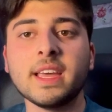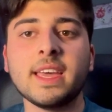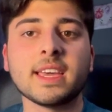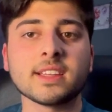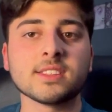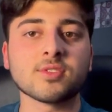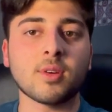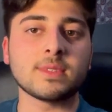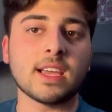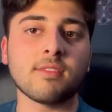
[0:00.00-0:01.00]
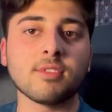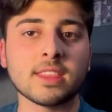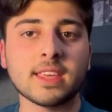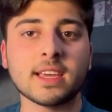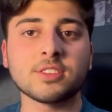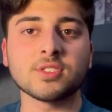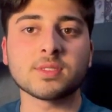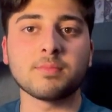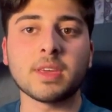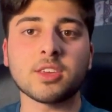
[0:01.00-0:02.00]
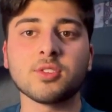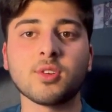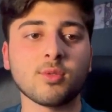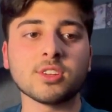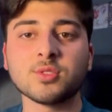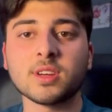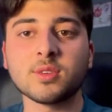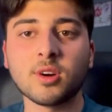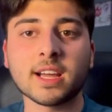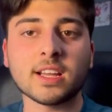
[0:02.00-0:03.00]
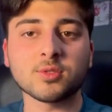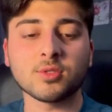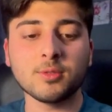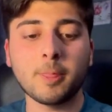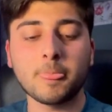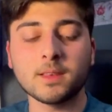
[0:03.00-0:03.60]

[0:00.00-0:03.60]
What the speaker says: it can disrupt everything and just make you not want to do any work at all.